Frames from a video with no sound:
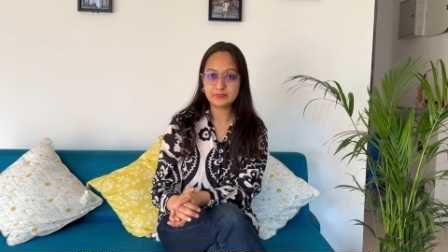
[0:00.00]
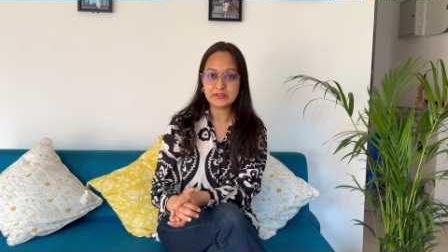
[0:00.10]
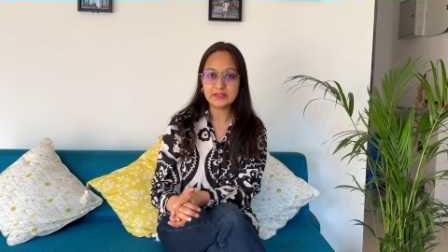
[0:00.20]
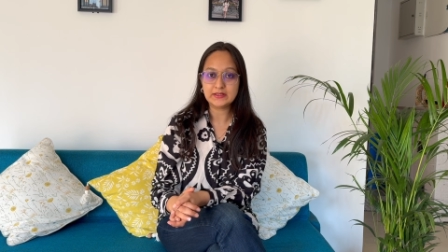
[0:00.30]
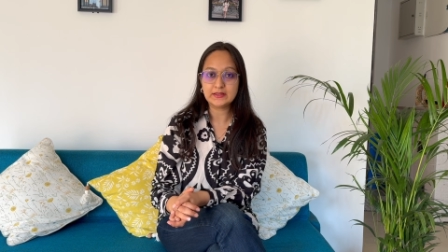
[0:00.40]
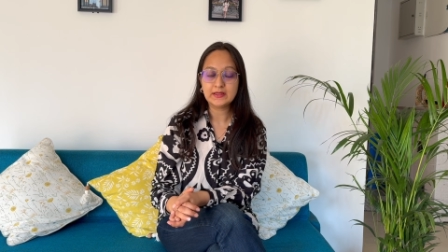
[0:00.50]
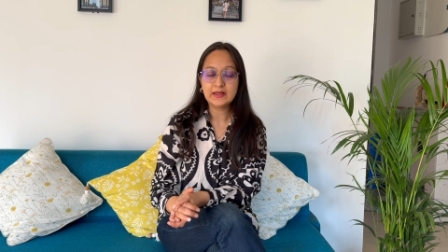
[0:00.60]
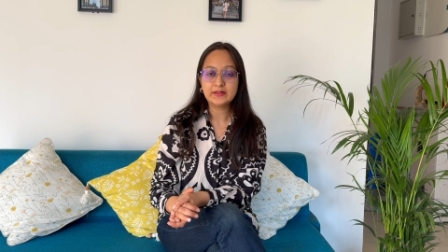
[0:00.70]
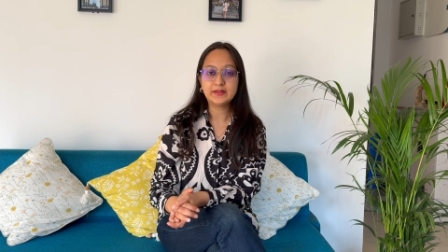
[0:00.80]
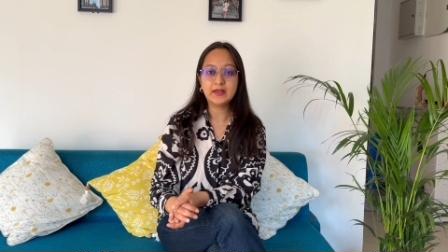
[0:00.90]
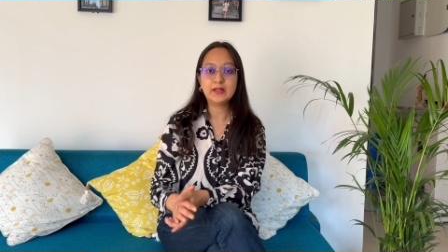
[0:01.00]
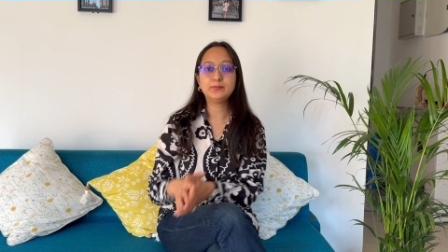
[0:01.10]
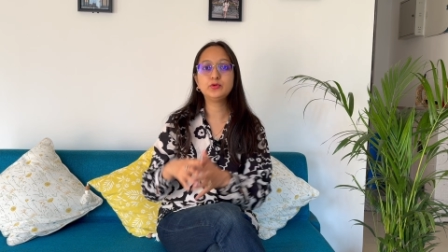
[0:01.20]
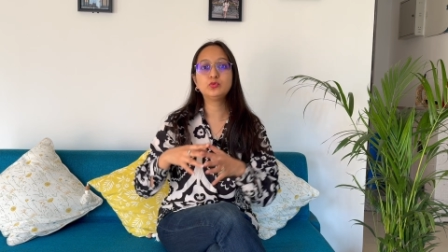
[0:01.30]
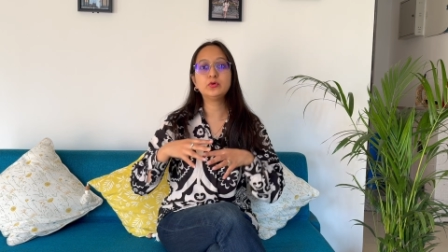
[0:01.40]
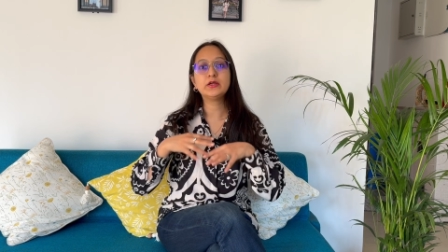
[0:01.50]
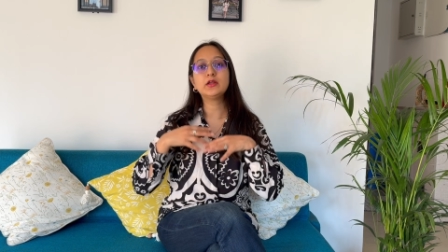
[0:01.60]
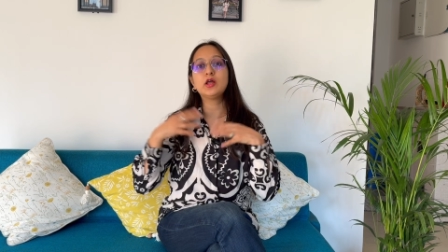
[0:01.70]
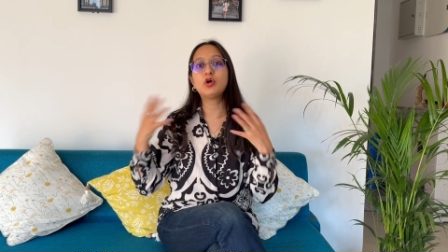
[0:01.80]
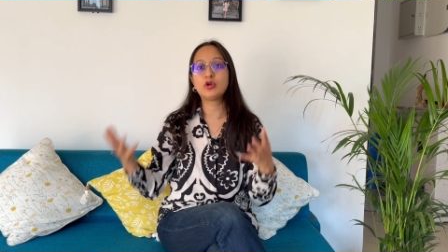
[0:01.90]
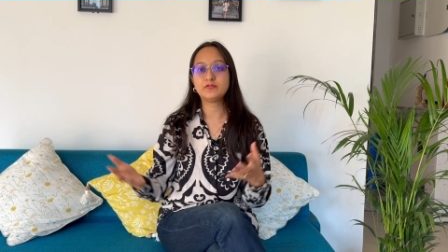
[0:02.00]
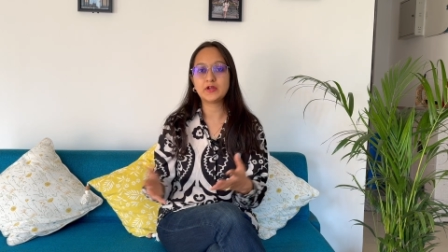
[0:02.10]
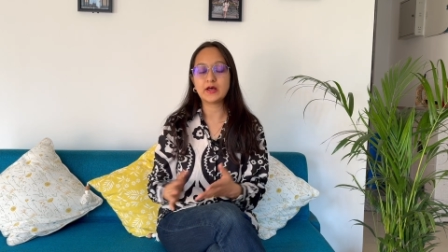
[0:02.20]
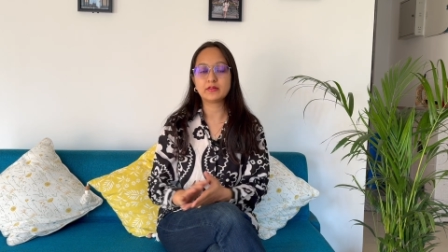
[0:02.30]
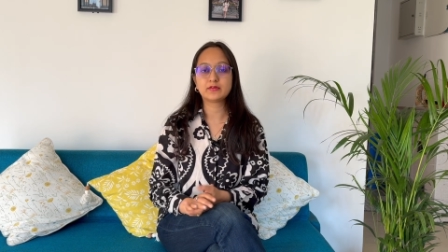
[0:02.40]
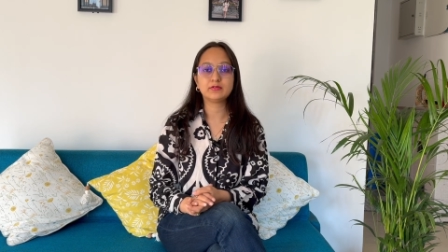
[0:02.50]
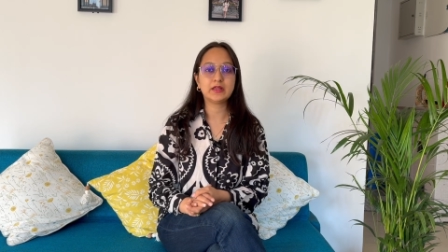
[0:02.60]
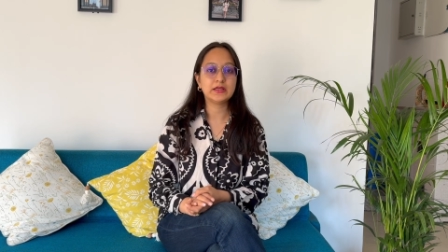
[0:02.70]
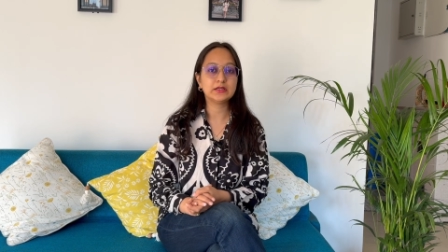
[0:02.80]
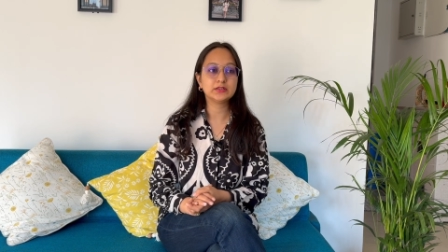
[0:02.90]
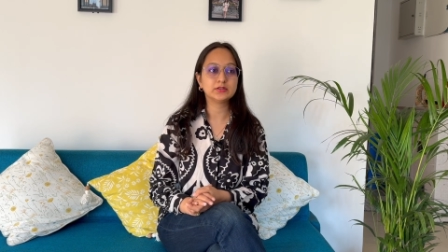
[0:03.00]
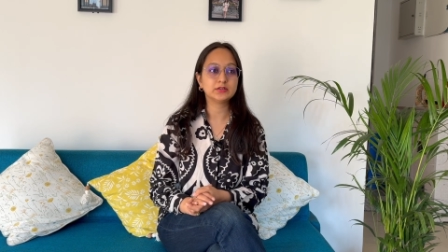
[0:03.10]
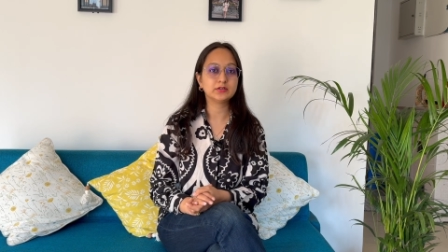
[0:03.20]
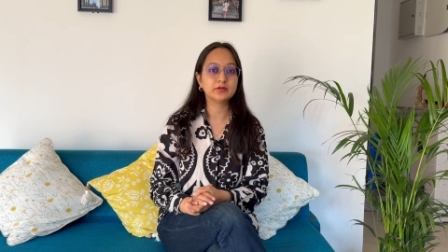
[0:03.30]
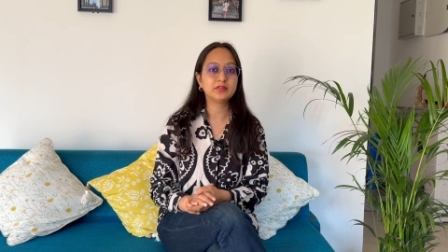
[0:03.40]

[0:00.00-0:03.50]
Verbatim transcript: they they help you in a lot of tasks like uh,